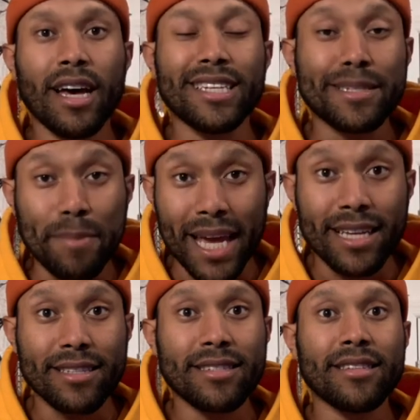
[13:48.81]
a
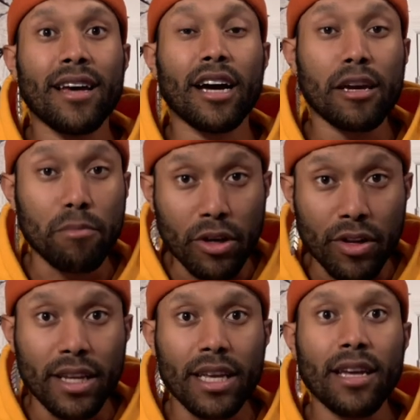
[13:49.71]
space, a
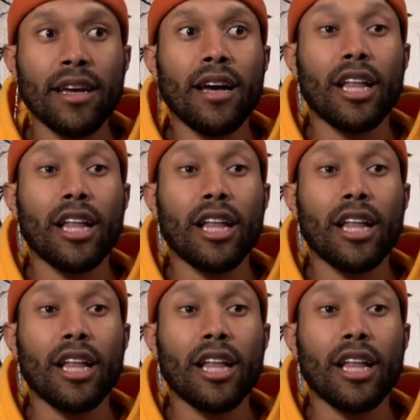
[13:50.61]
community,